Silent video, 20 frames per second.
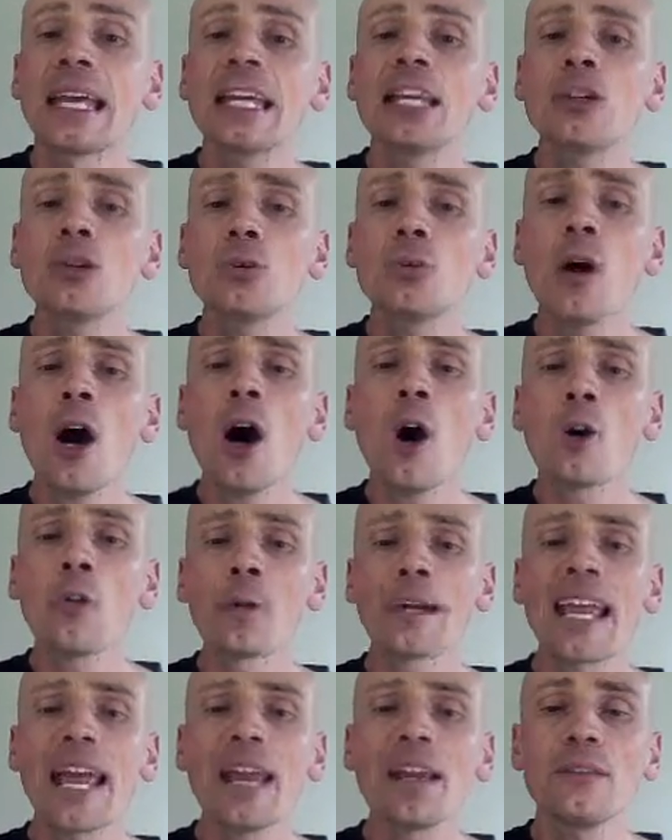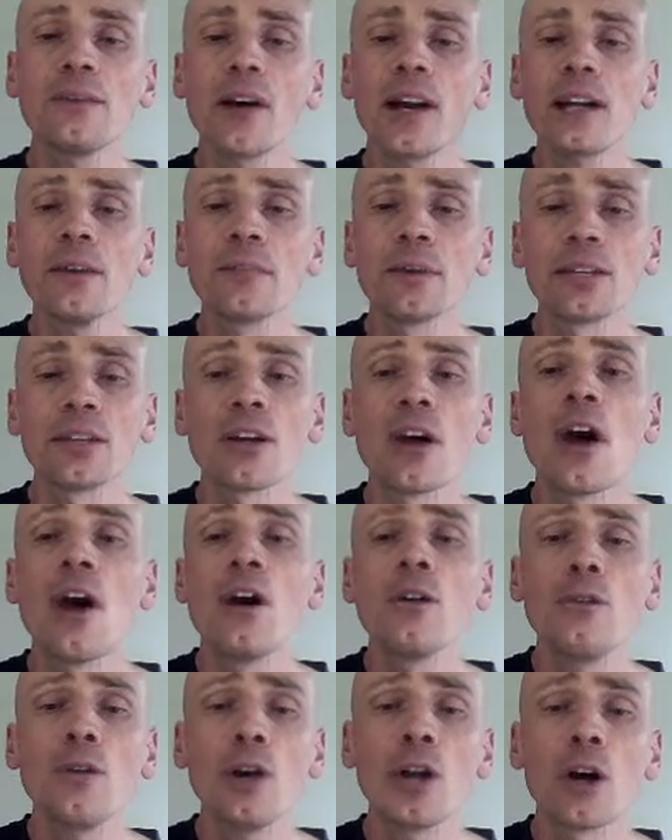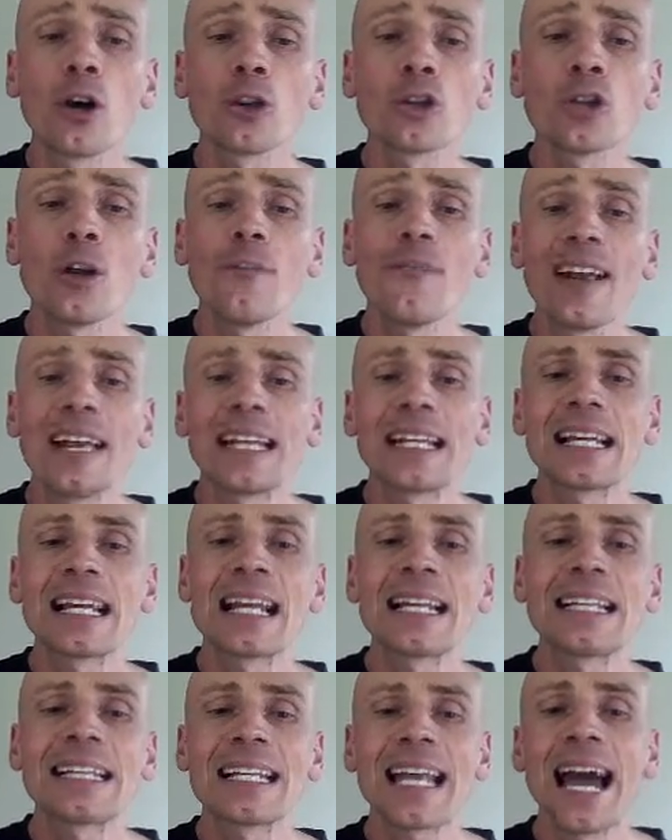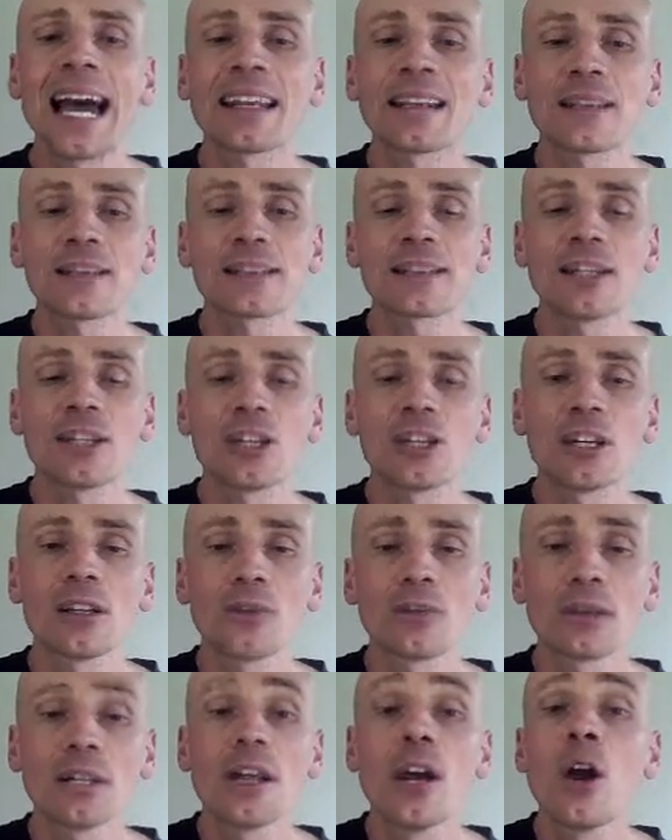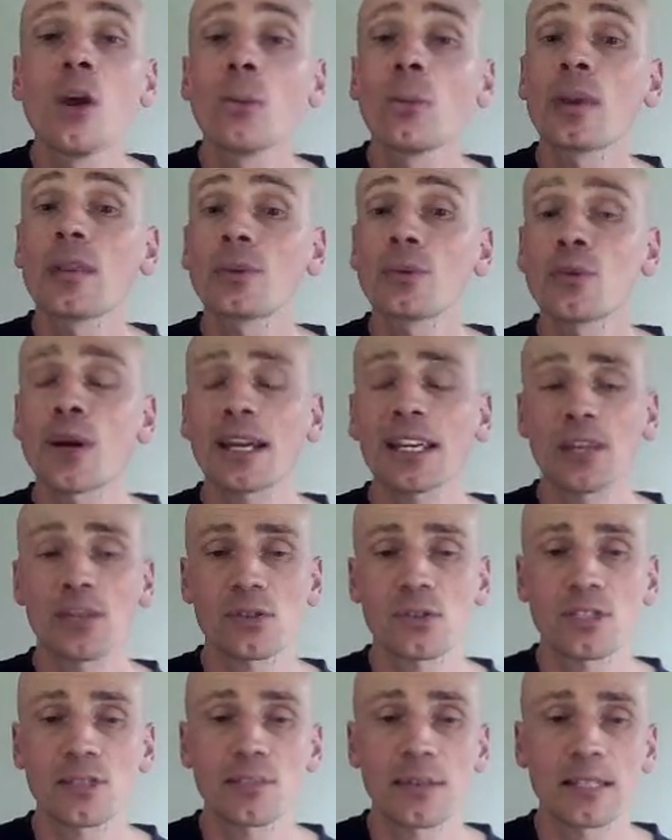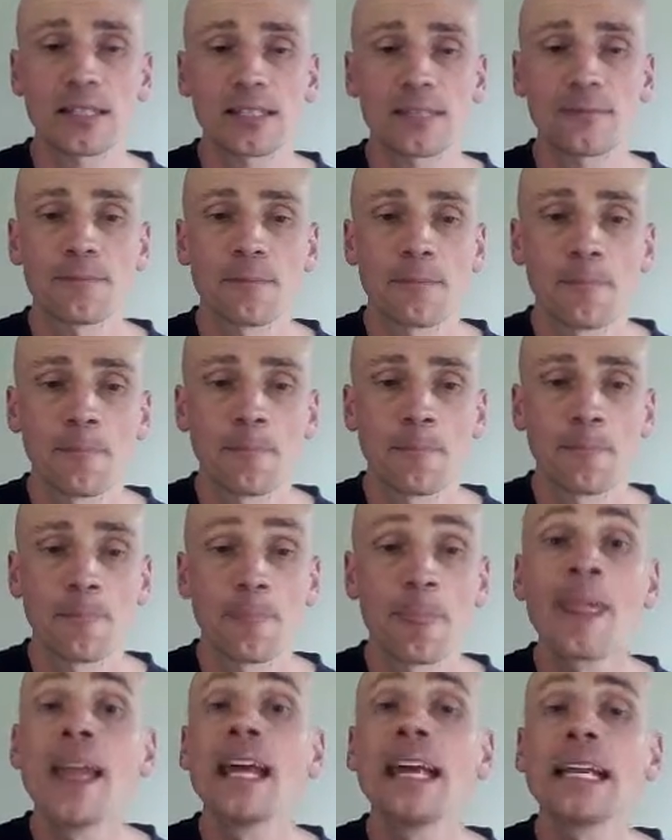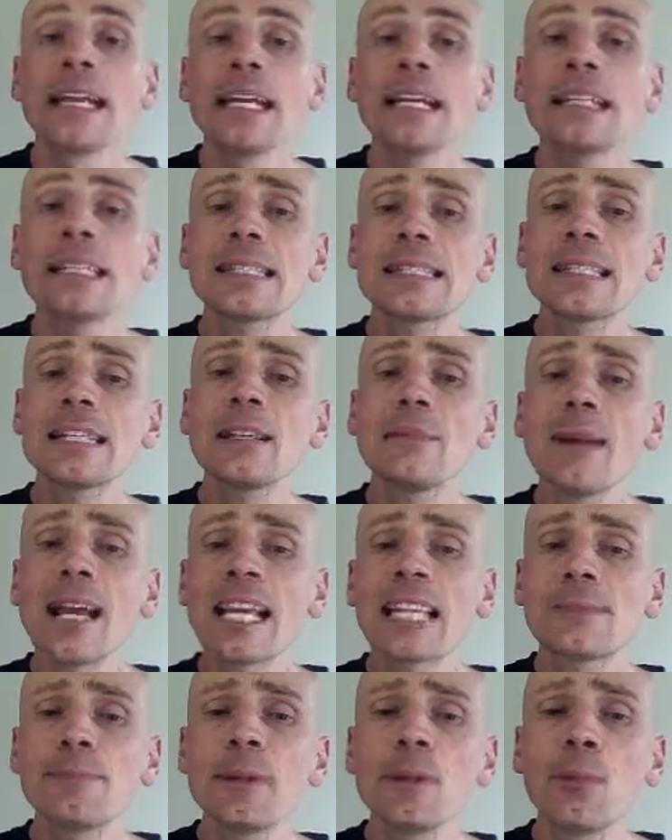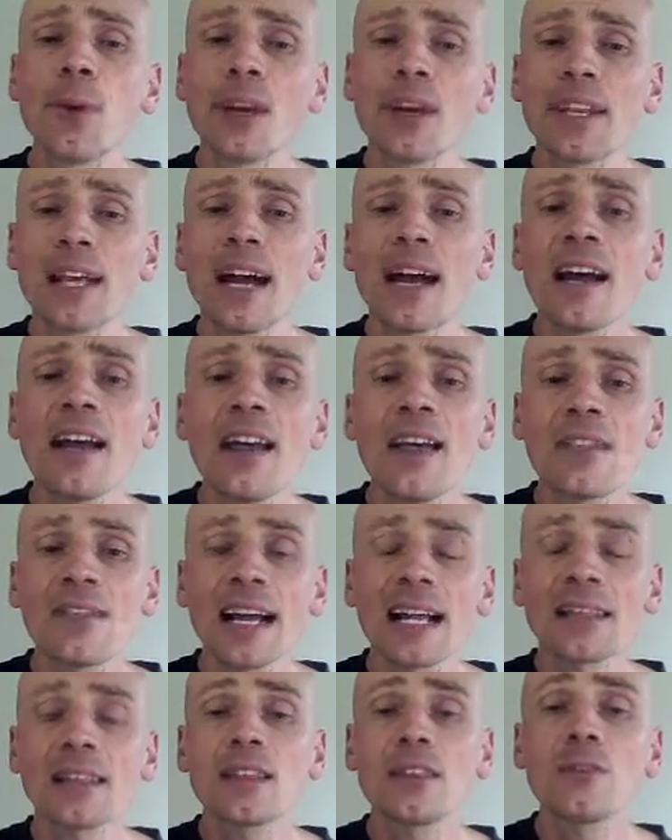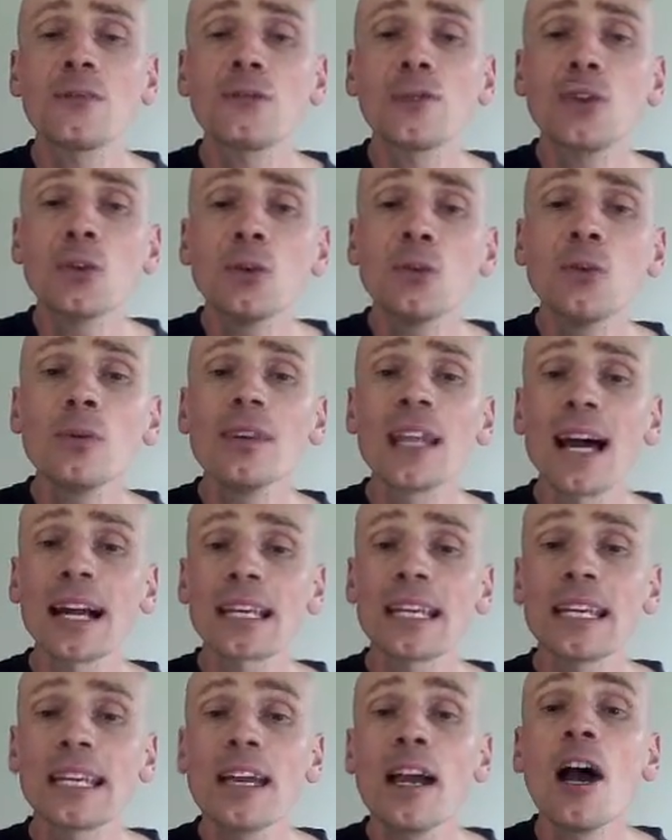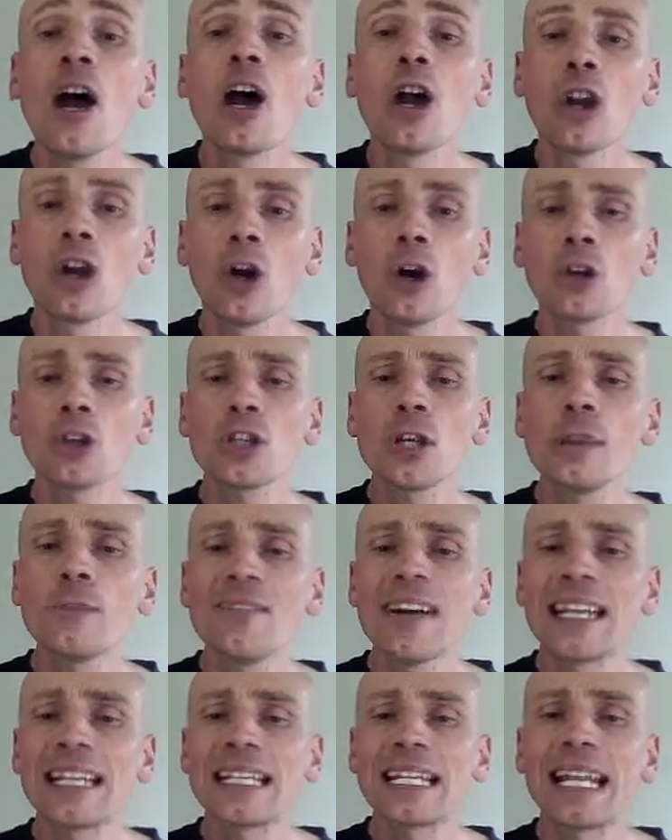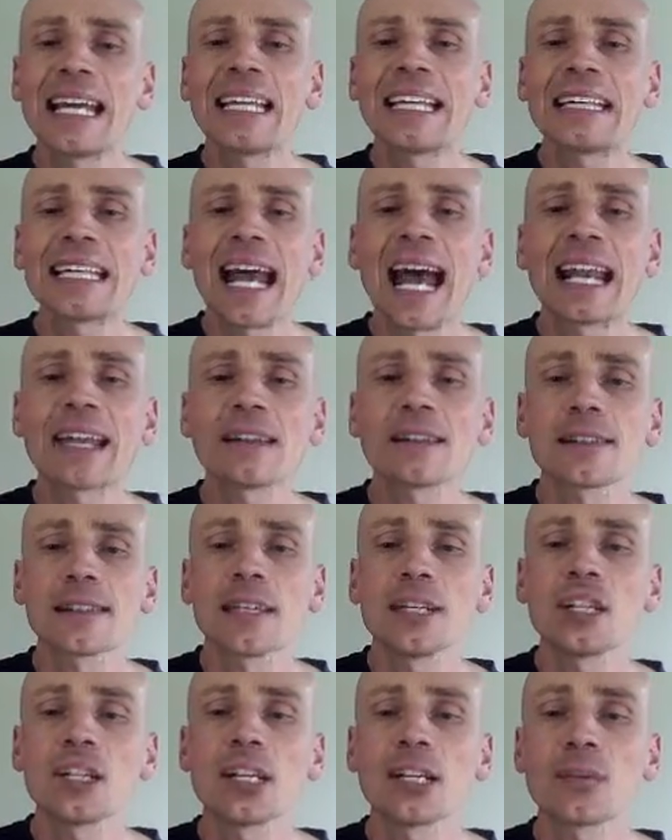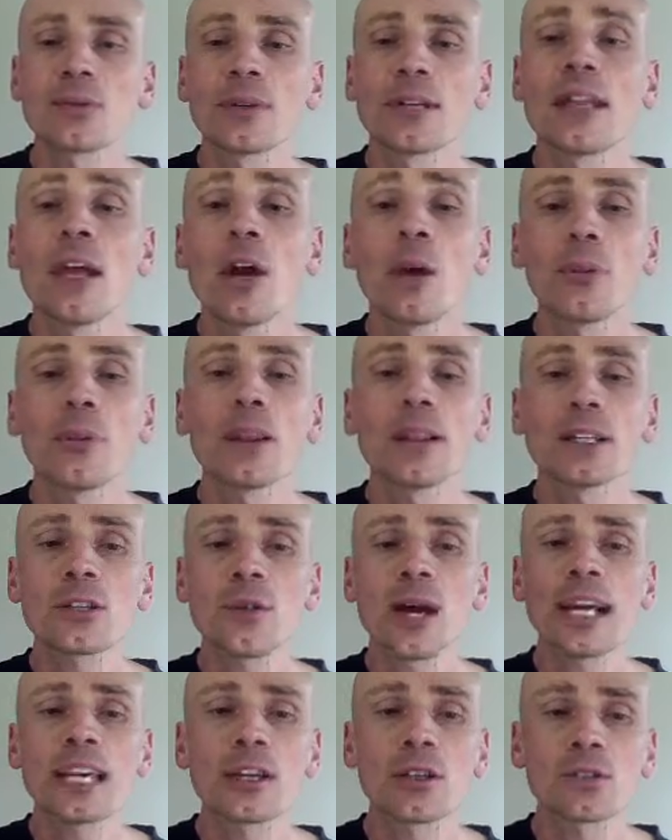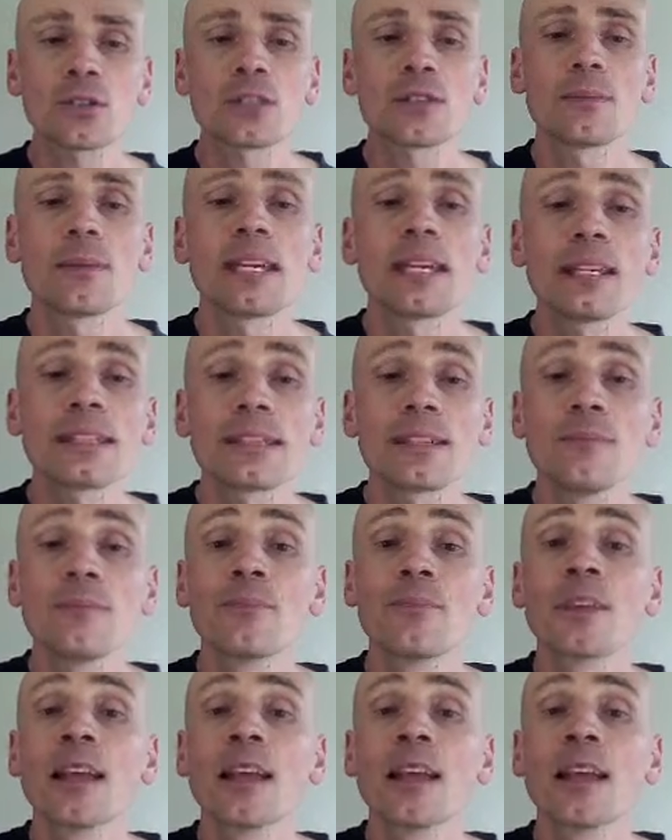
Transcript: into a home care environment for long-term ventilated adults and children with tracheostomies. It still makes me wonder that the few lucky long-term ventilated adults and children with tracheostomies